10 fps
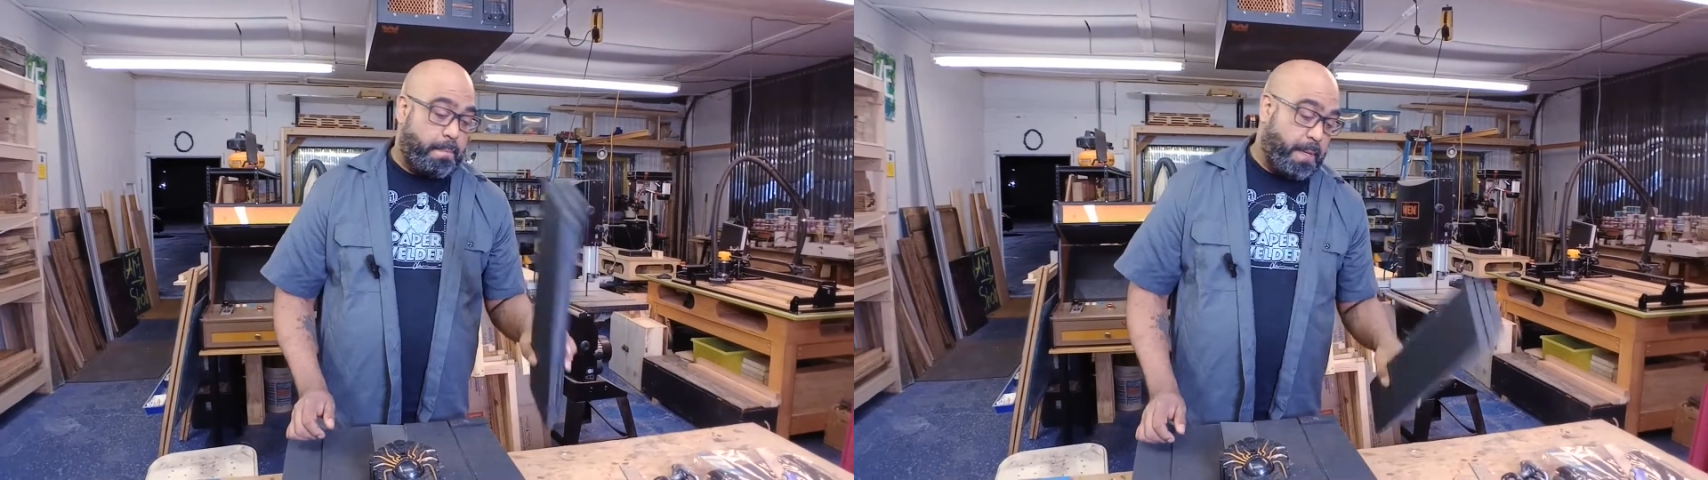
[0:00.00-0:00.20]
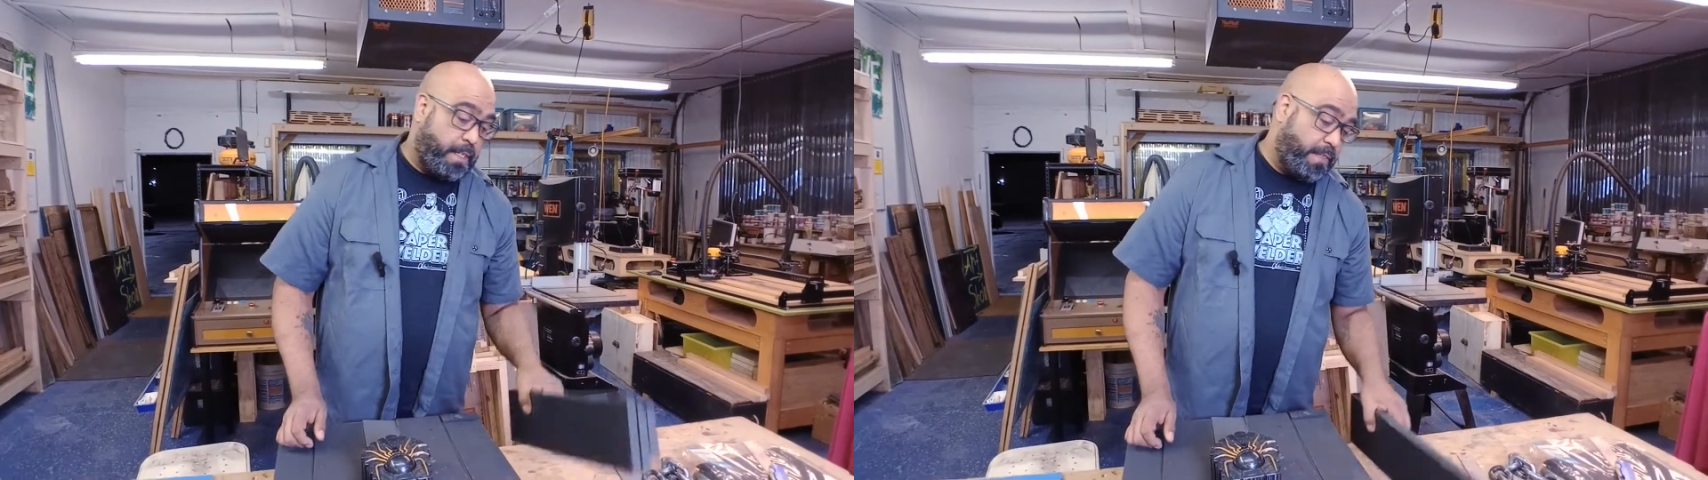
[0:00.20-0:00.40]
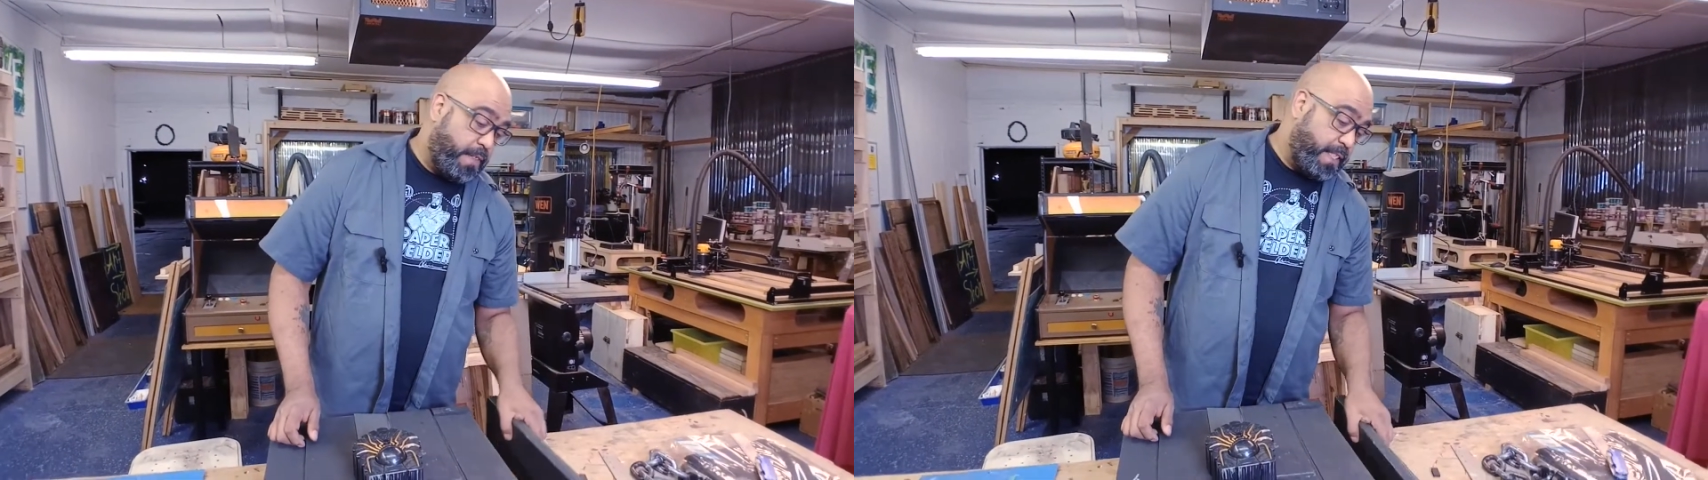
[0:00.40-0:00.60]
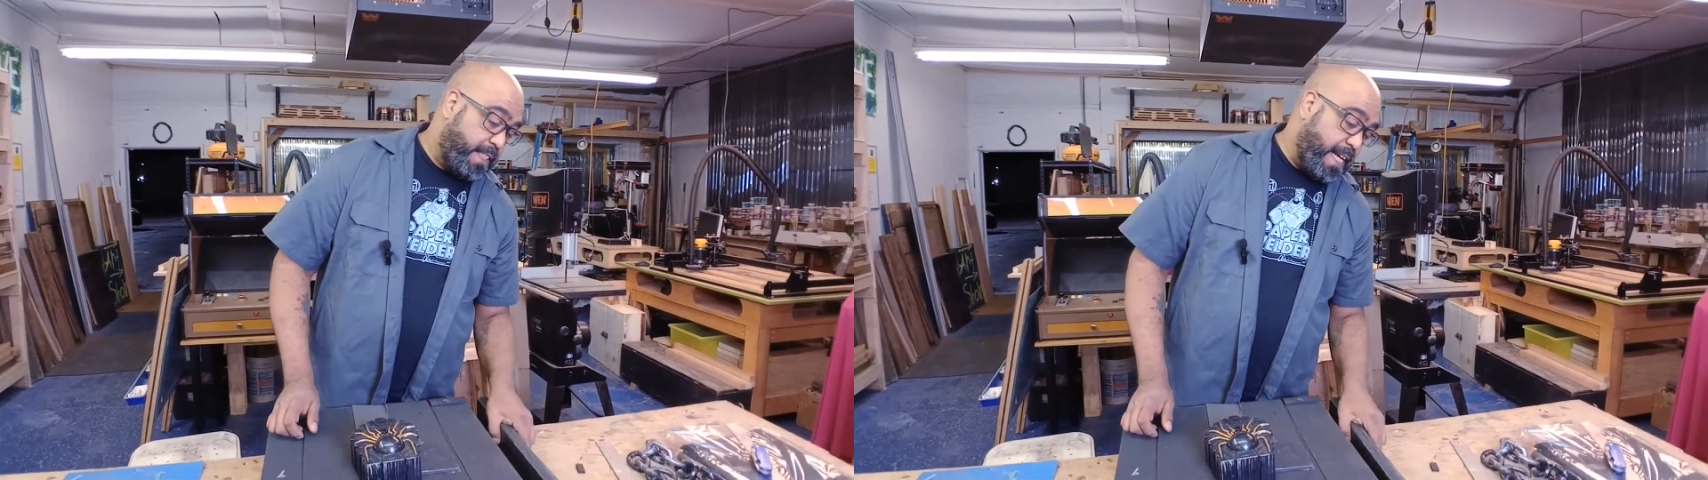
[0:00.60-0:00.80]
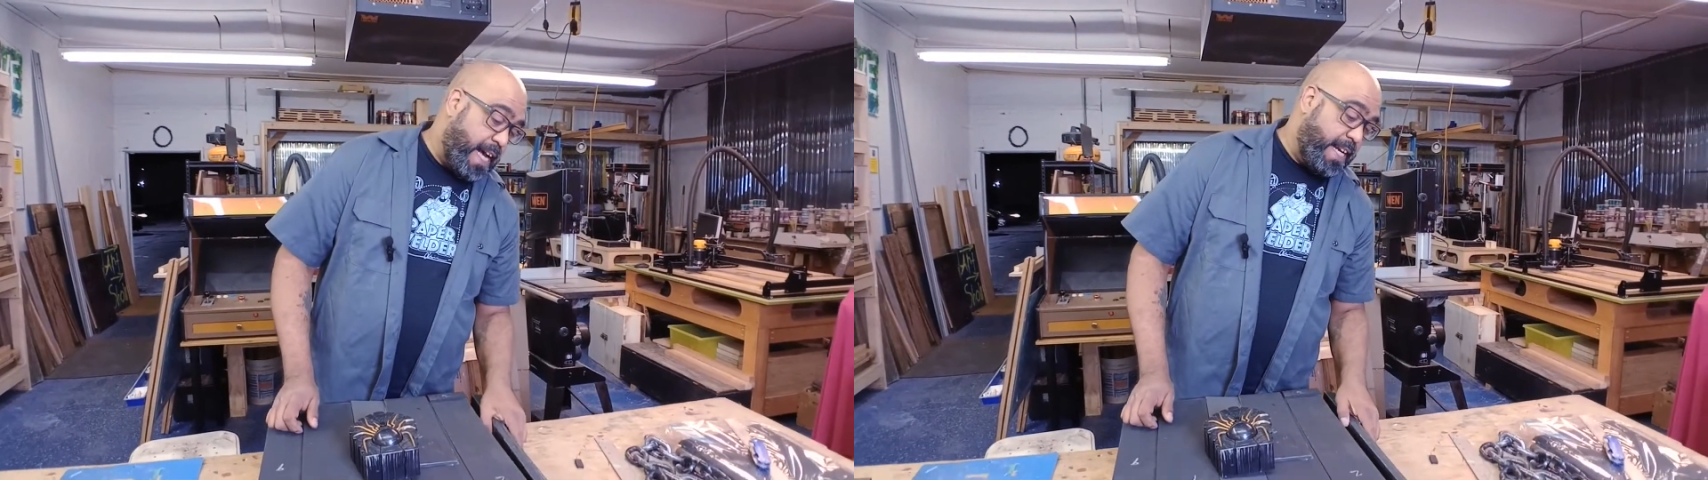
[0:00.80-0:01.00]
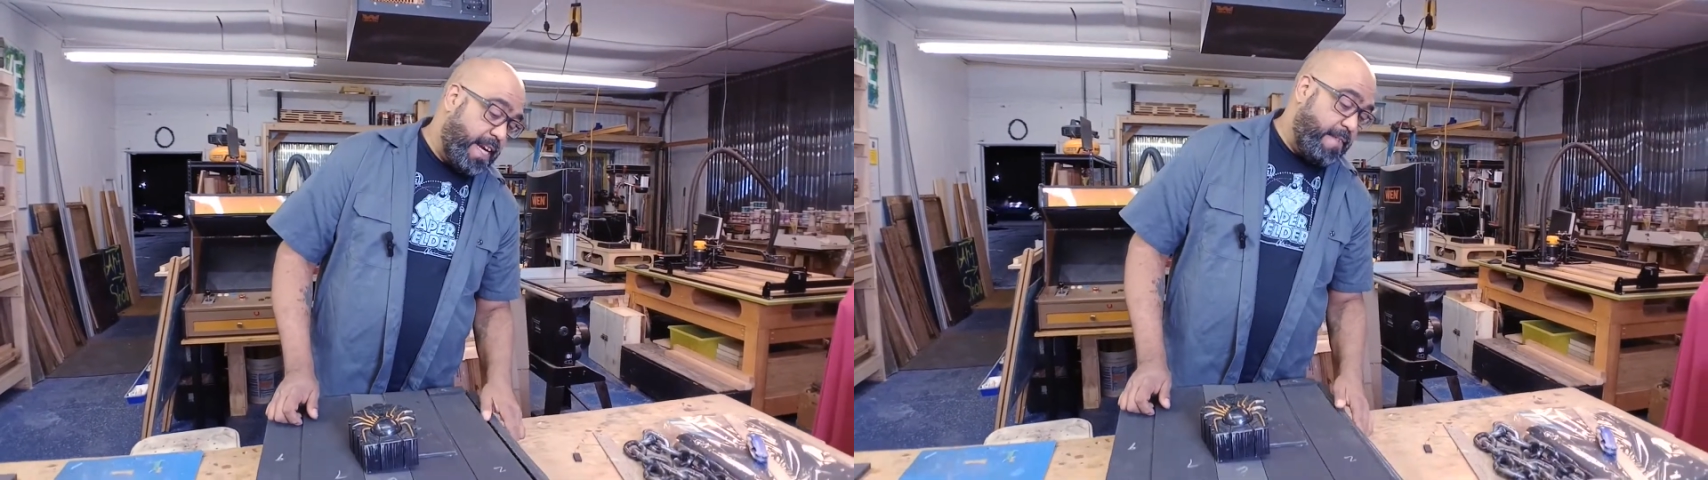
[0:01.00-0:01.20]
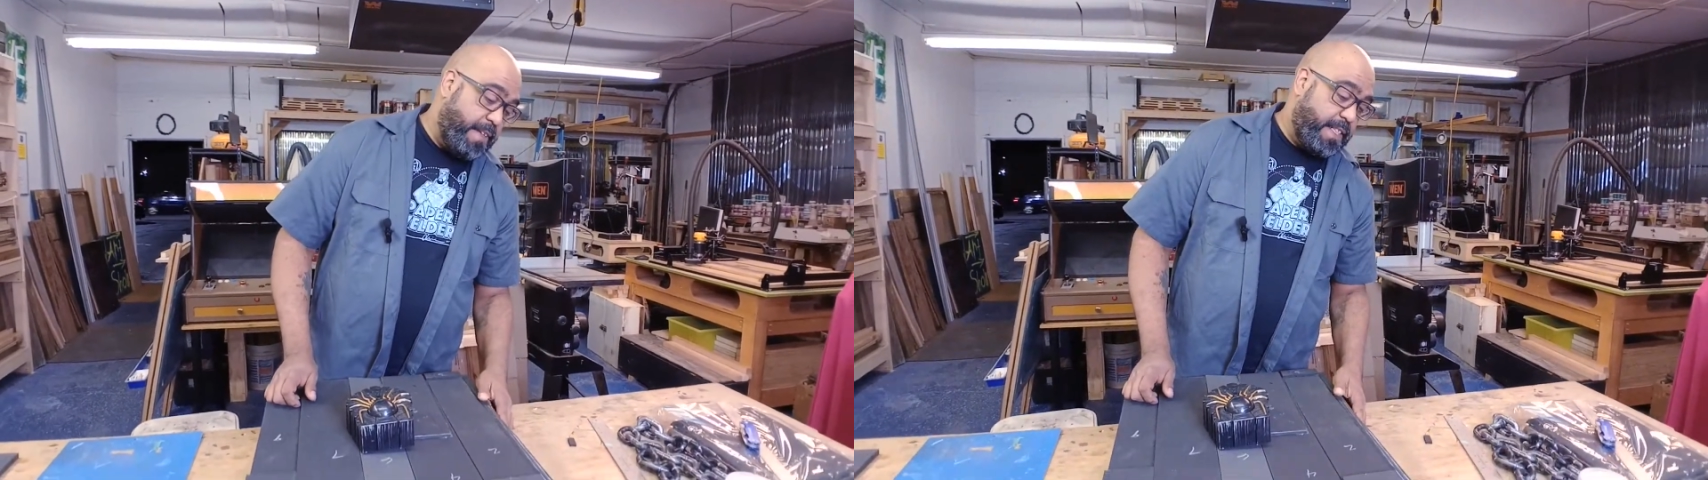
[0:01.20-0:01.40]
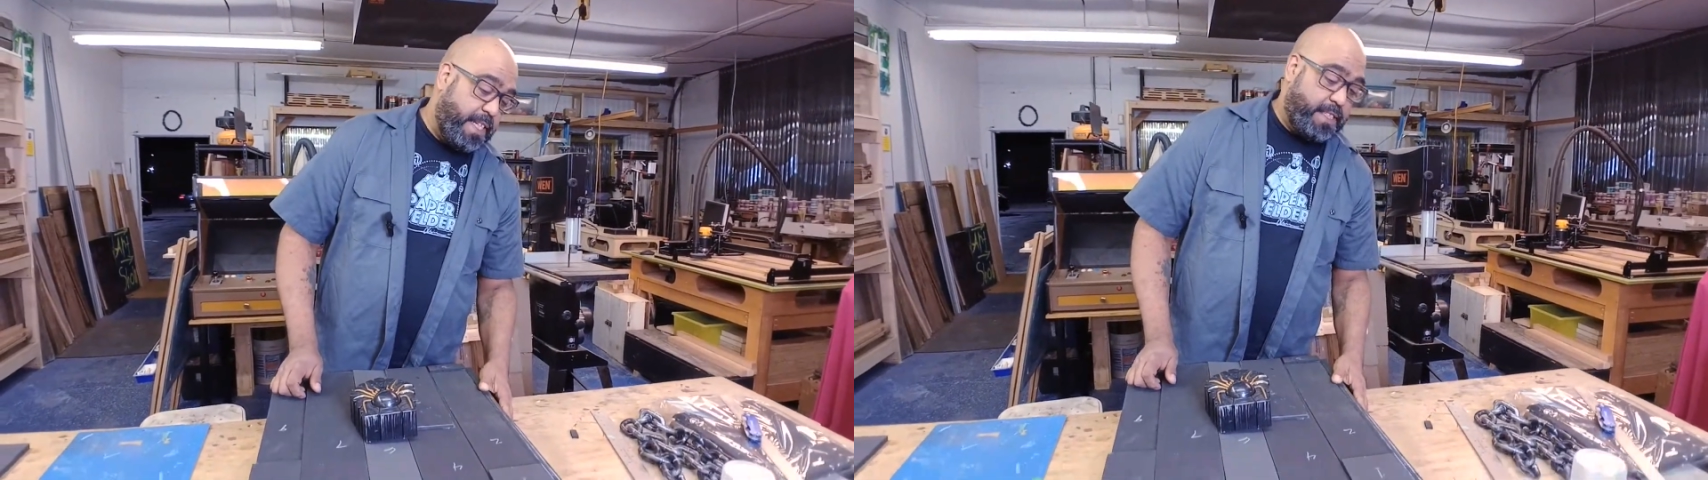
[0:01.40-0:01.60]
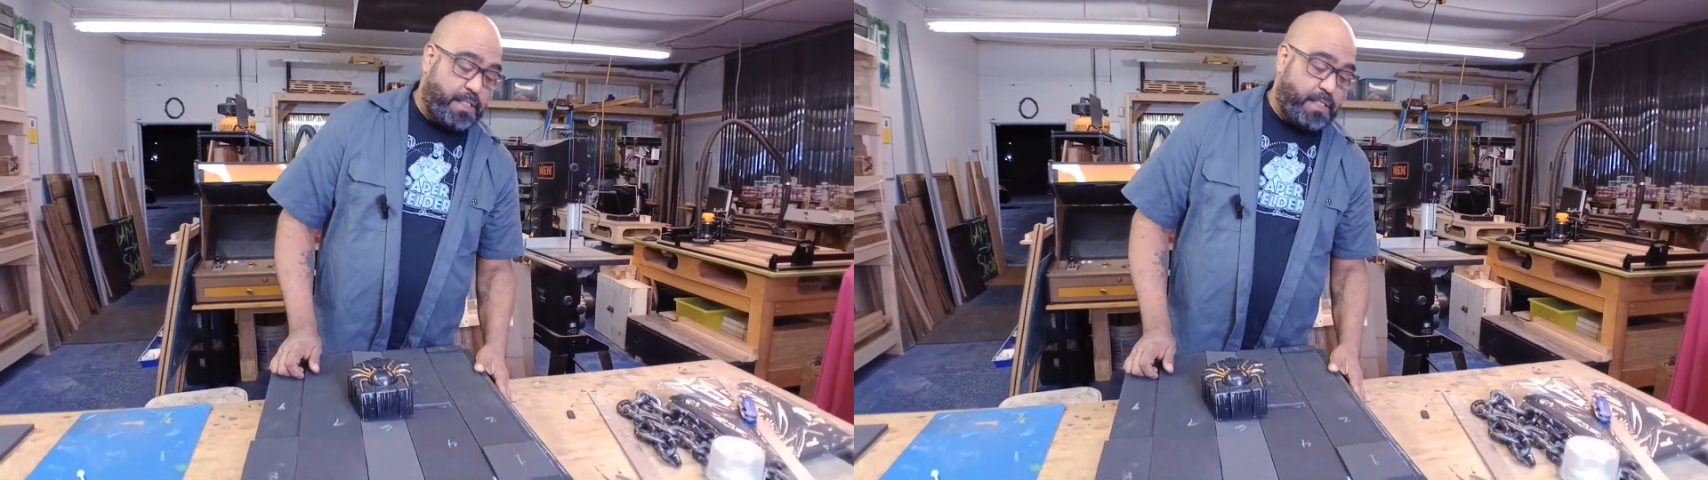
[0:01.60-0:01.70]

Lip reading: built for the side and everything.